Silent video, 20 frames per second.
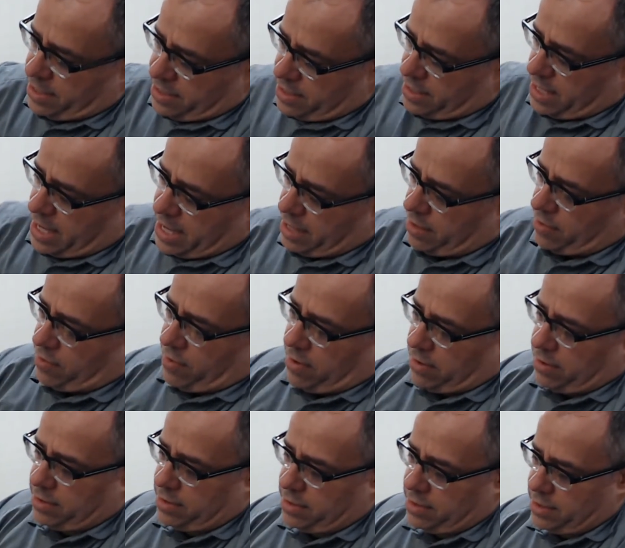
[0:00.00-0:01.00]
at
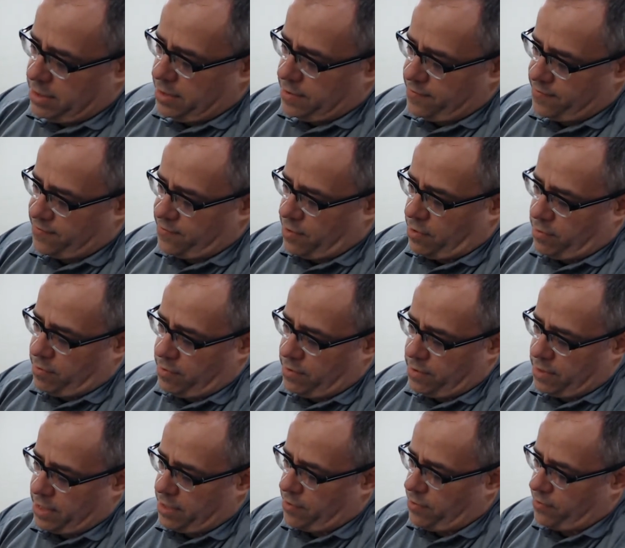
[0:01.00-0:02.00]
all. So
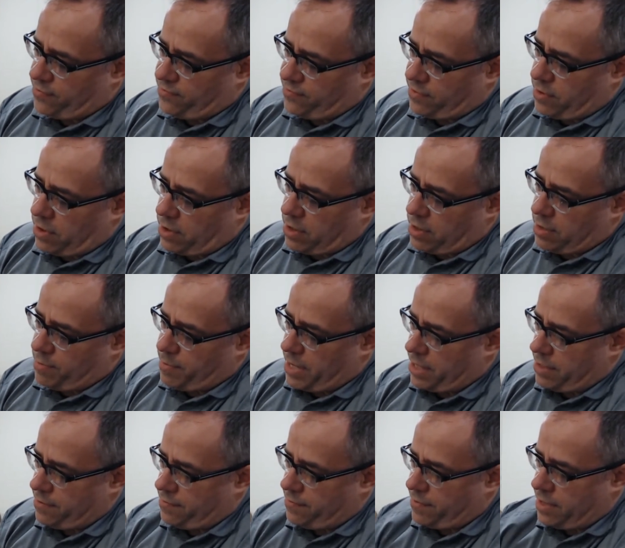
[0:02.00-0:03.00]
it holds the card
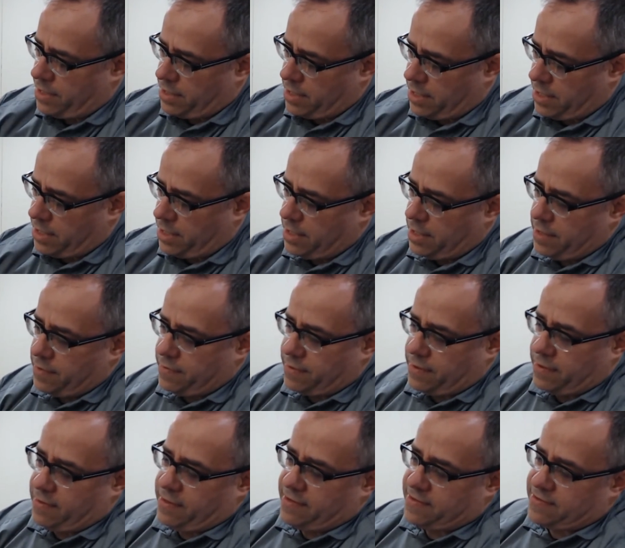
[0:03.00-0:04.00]
better than
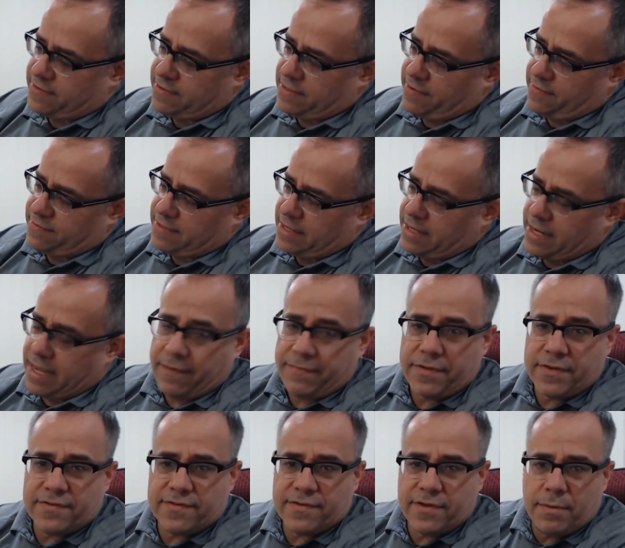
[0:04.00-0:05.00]
these sleeves that have
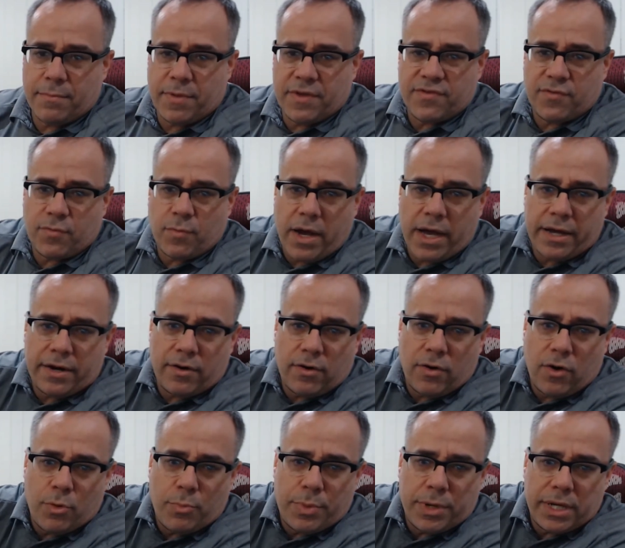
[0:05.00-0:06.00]
this much wider
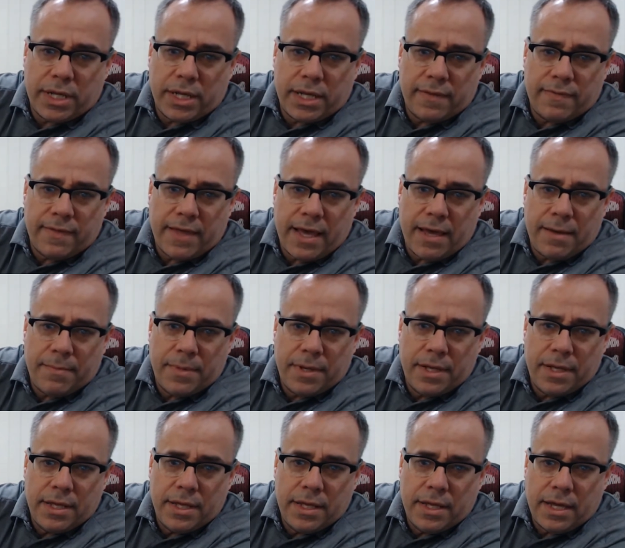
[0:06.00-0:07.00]
opening in them,
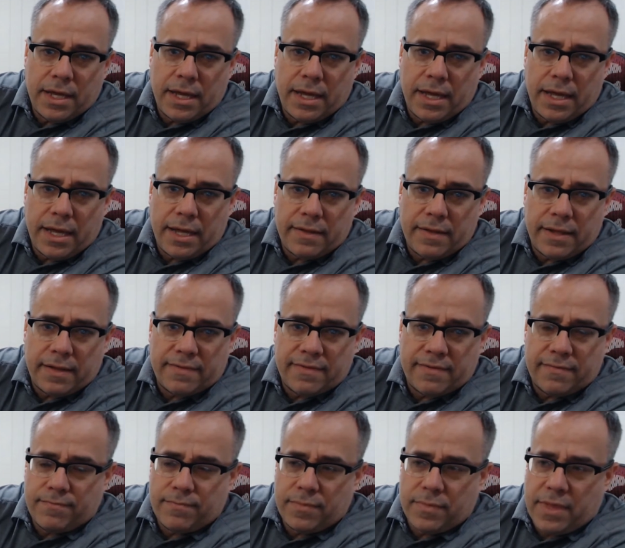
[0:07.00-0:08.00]
and that
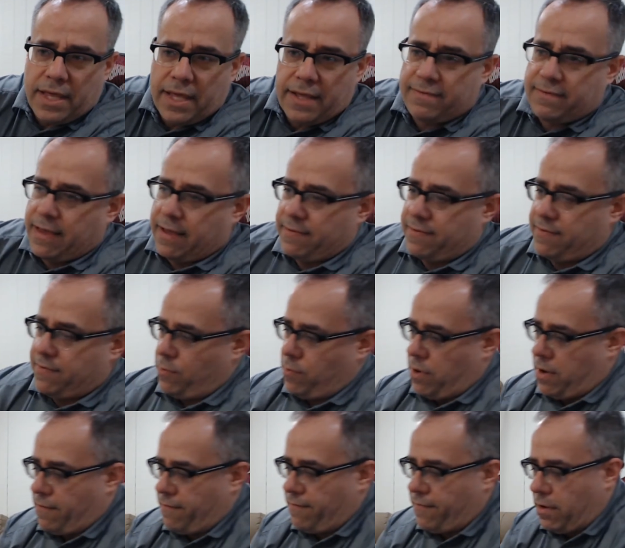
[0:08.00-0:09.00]
they tend
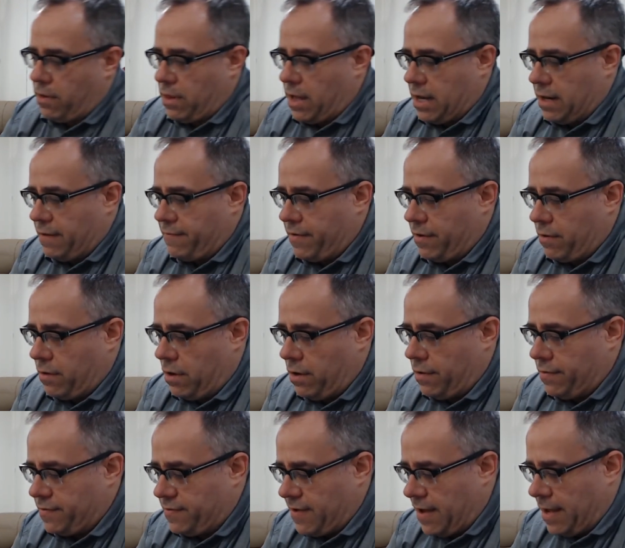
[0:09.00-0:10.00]
to fall out of here
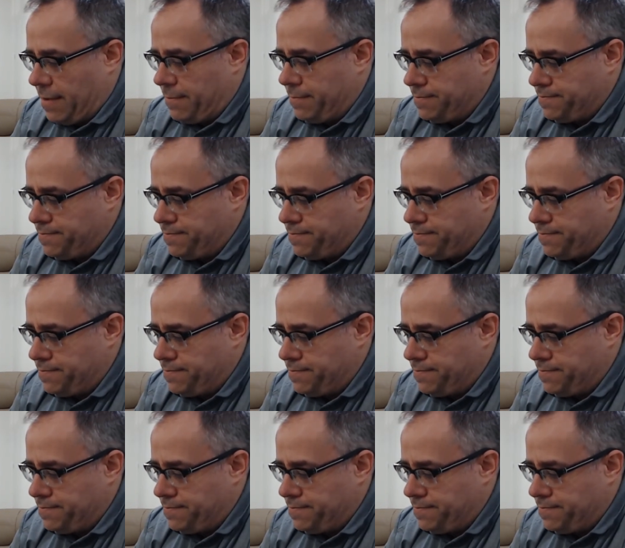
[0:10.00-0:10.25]
all the time.